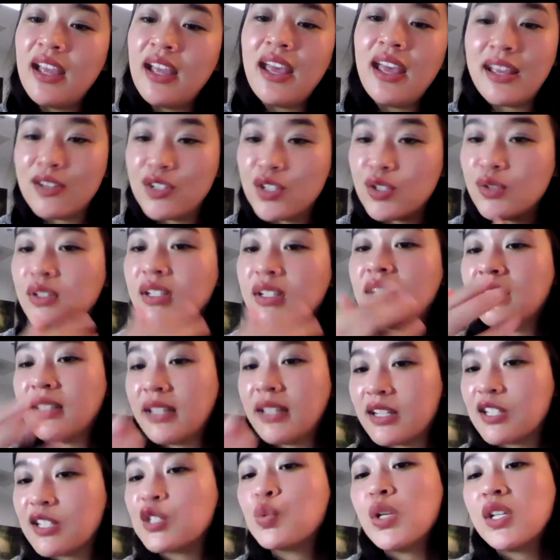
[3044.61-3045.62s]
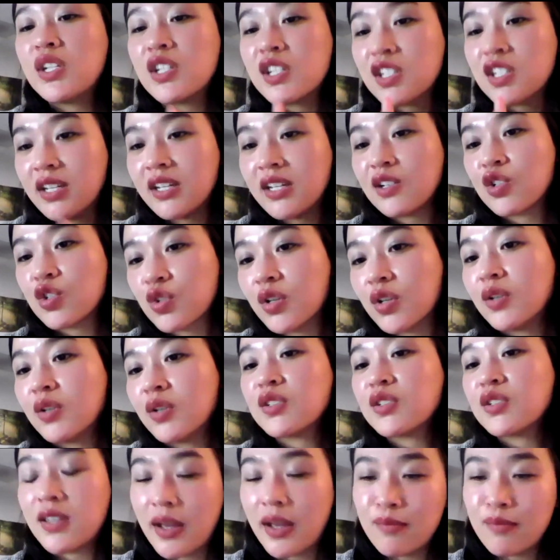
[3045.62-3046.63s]
and doing like Swedish like
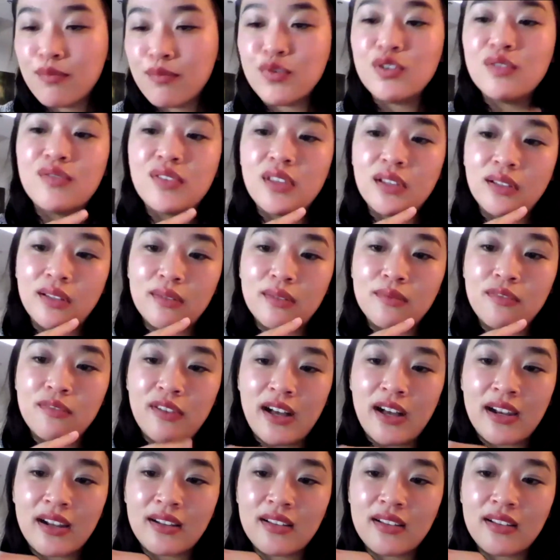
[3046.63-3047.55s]
strokes that move the lymph